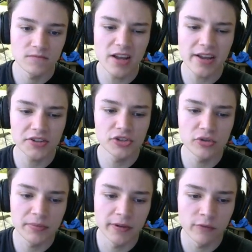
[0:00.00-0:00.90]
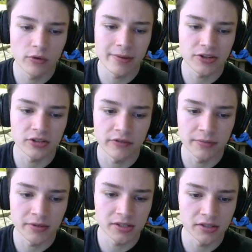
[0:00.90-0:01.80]
guess she's only played 4 matches for them
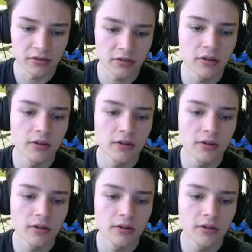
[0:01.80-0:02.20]
this season.